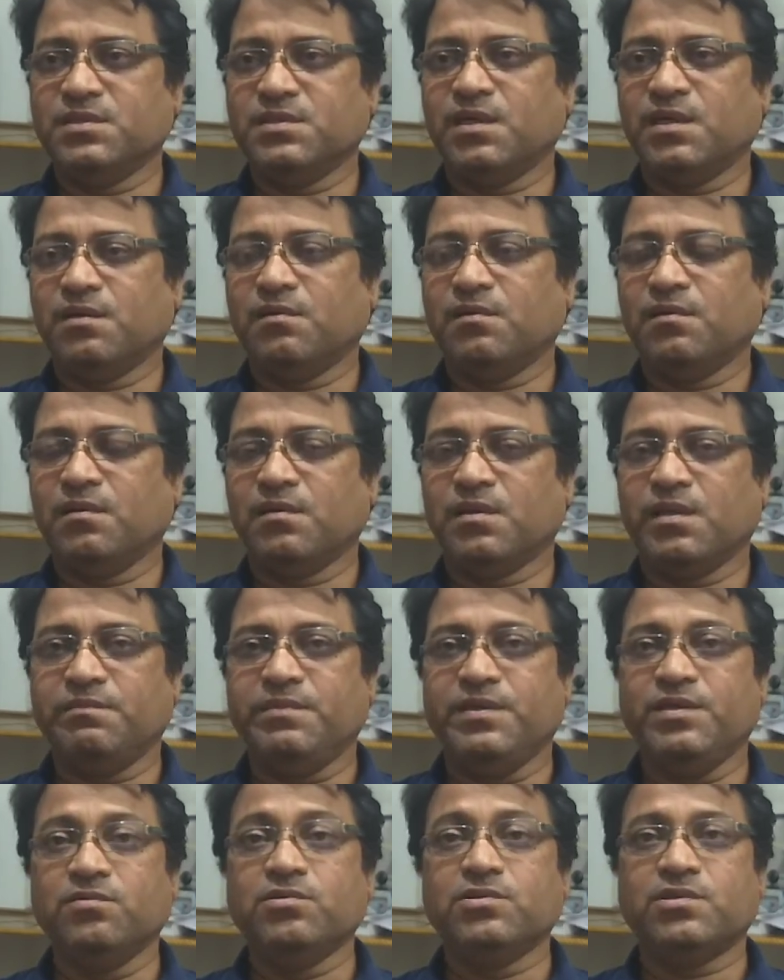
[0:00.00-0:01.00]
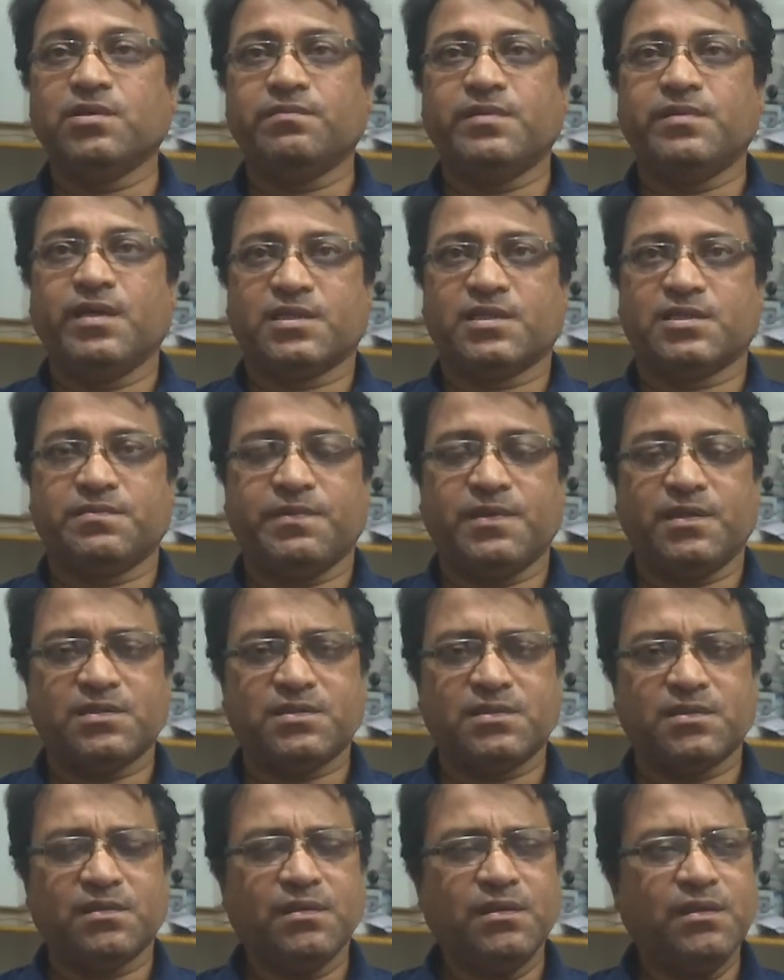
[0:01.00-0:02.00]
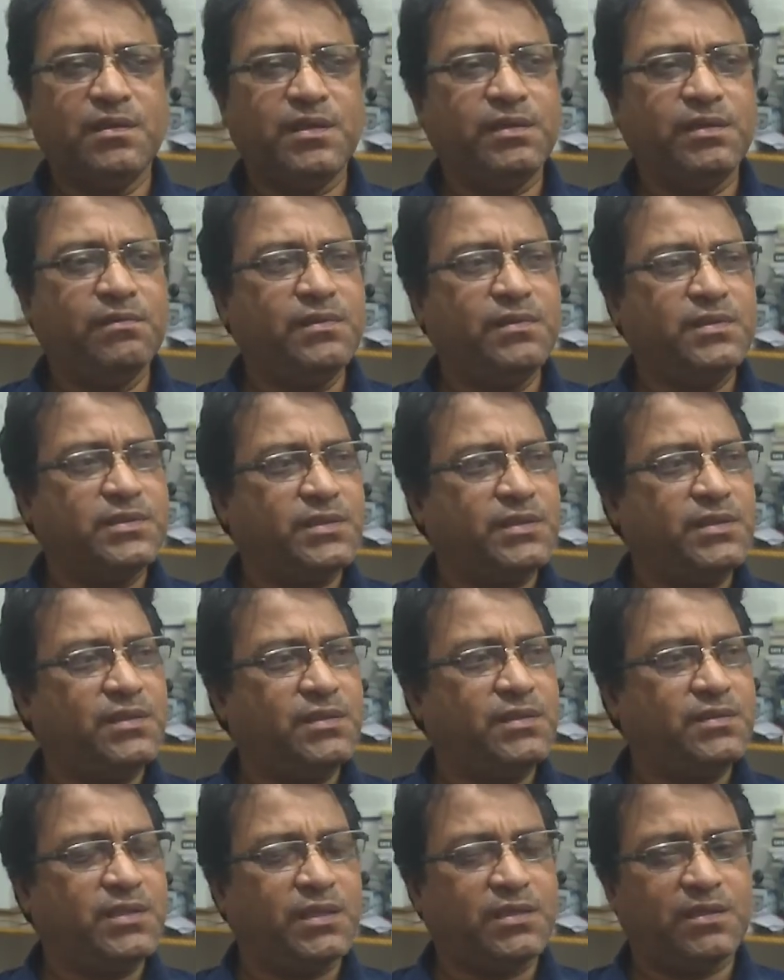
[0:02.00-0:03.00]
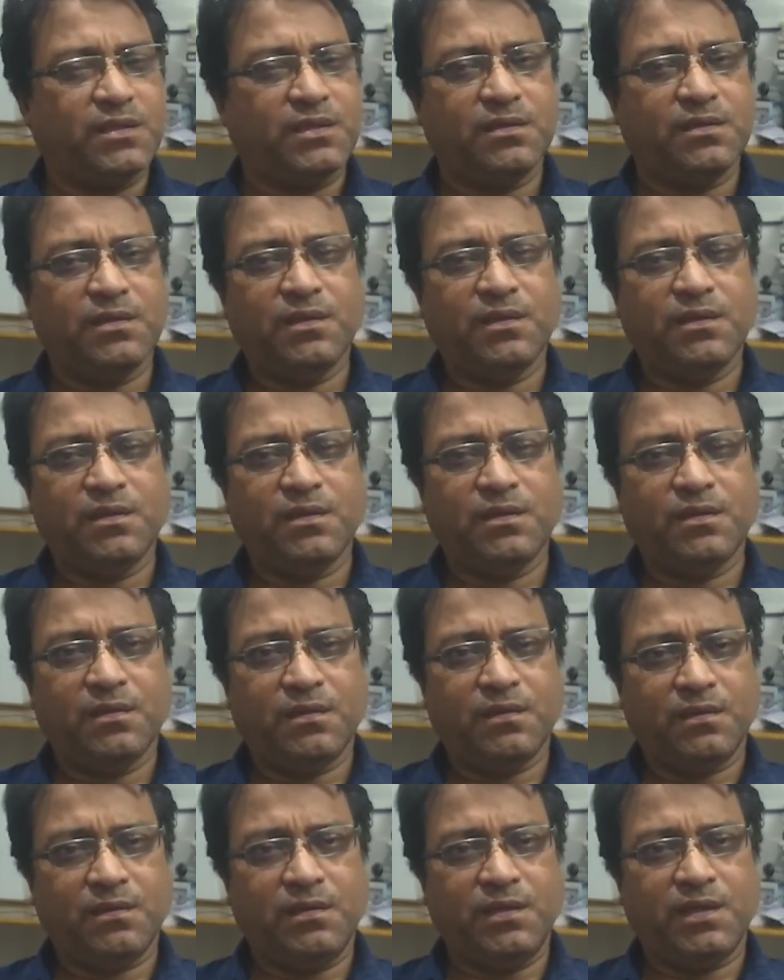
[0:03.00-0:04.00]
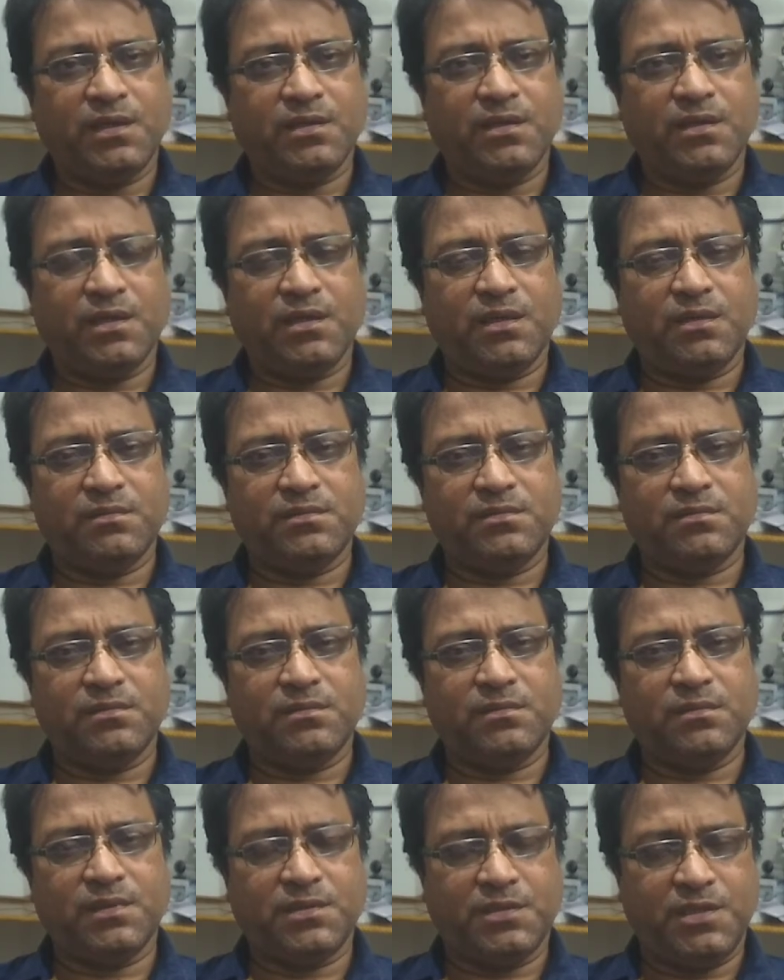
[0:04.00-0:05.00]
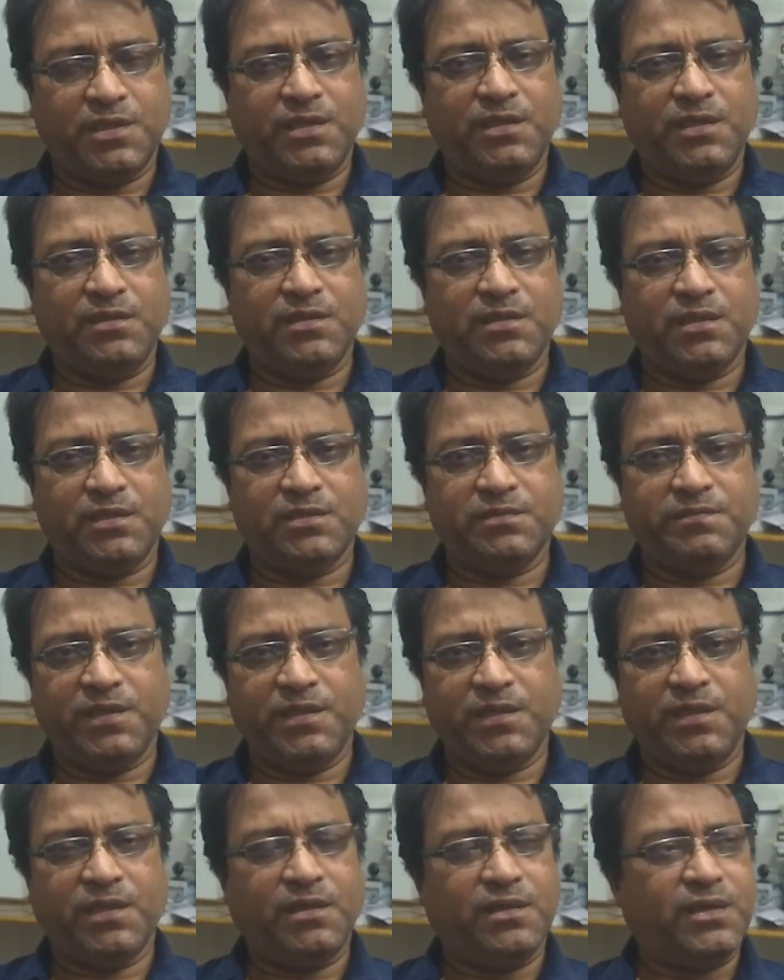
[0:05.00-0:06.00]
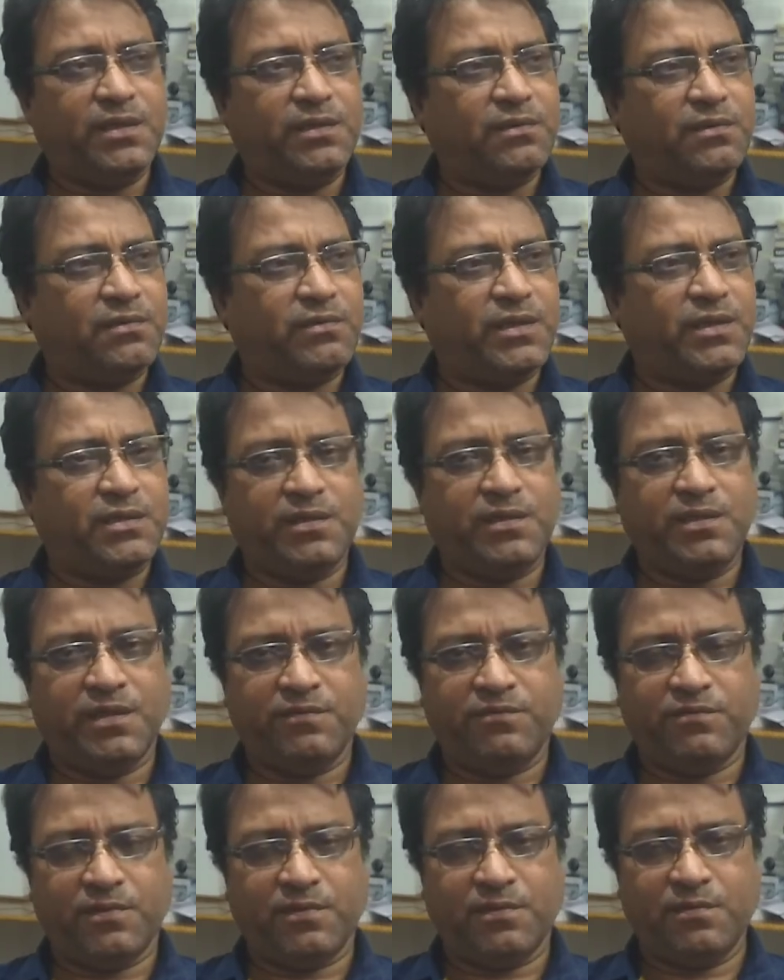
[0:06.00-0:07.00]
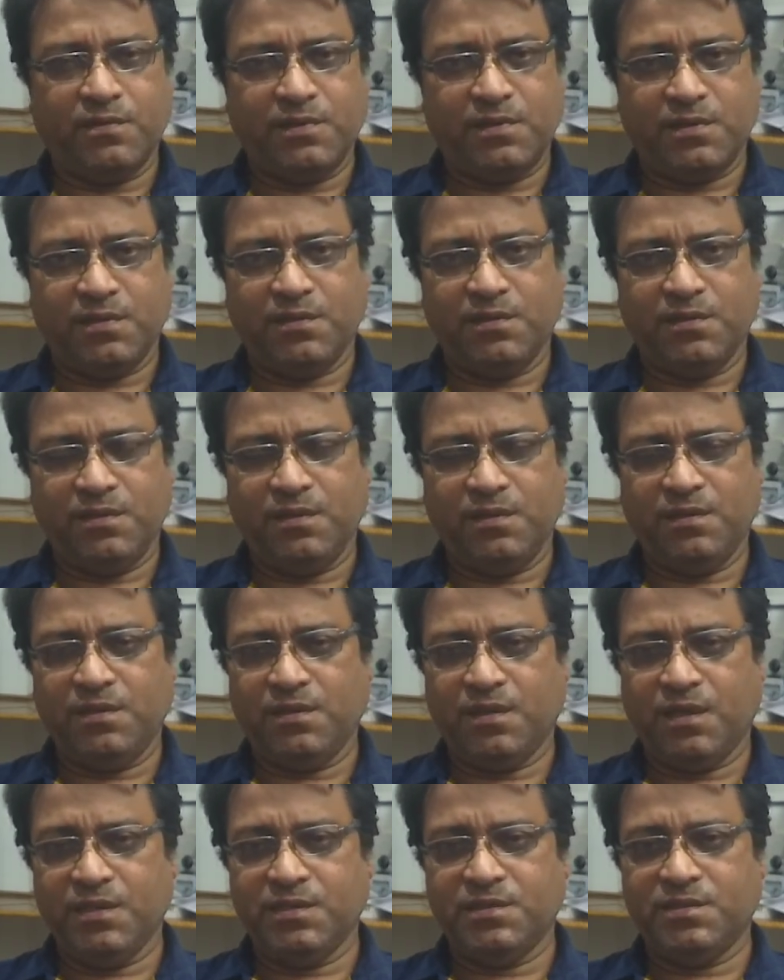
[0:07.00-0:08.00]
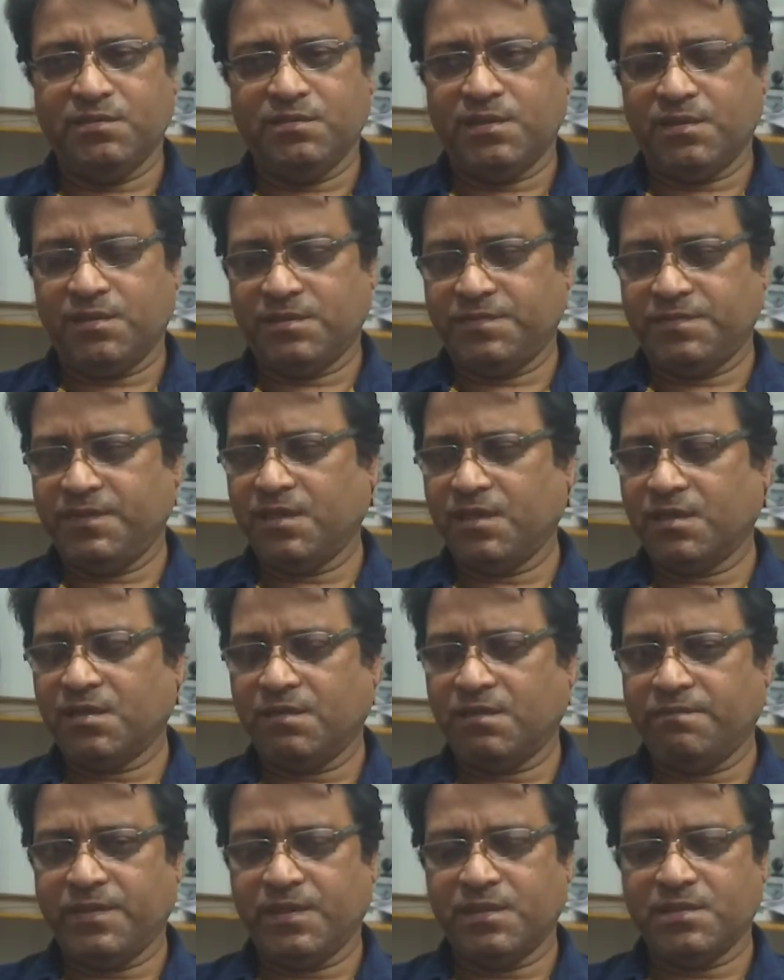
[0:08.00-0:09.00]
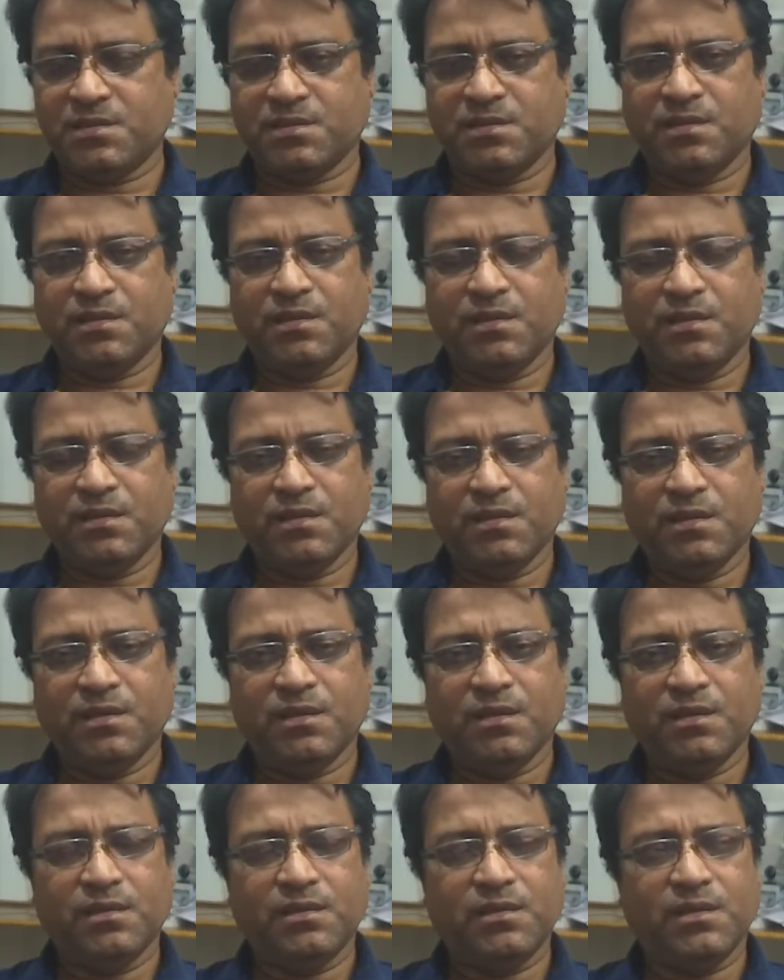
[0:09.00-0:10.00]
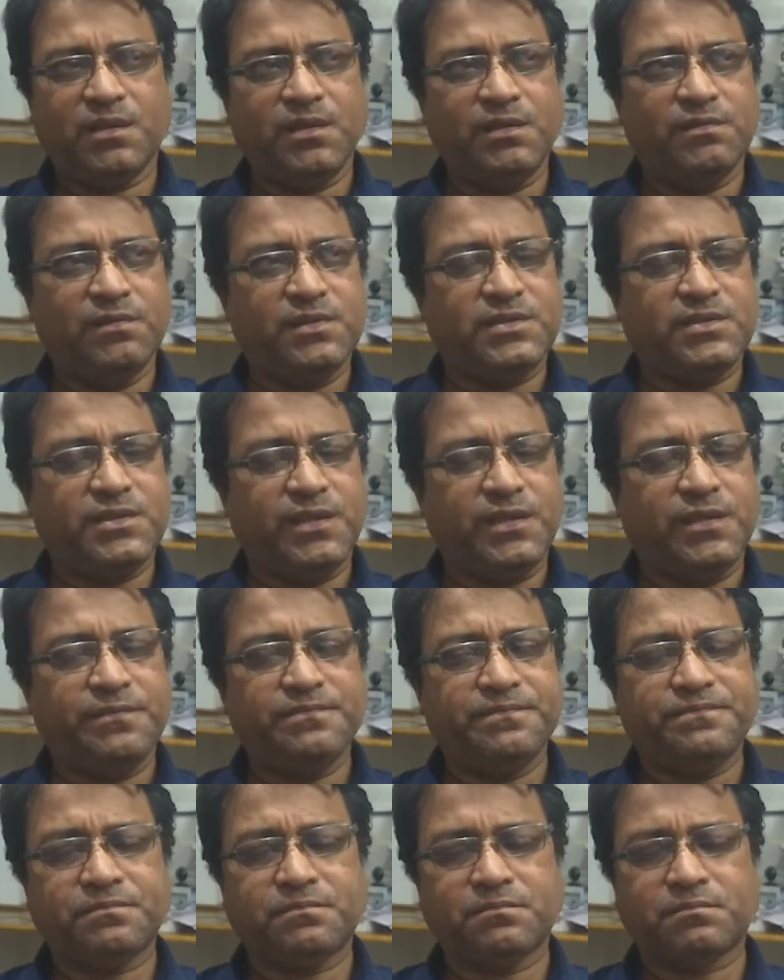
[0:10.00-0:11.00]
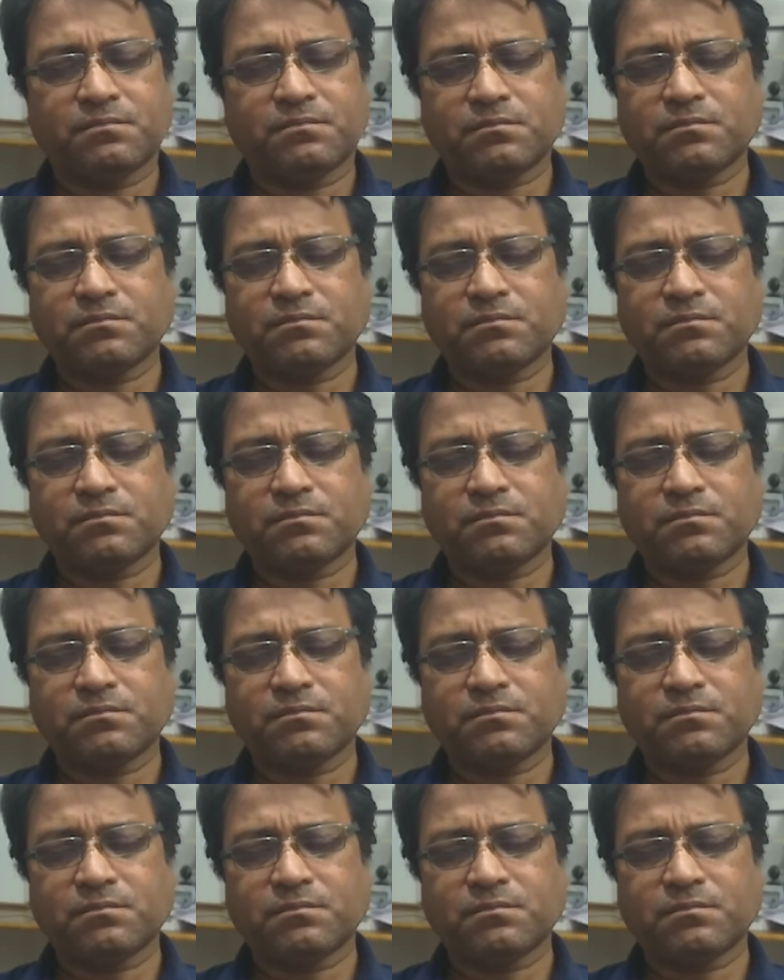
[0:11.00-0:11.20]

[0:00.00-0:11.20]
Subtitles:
These are all the views of the experts. You will see that near the tree, that is banyan tree or what tree I forgot, in IGN hospital campus, then you will see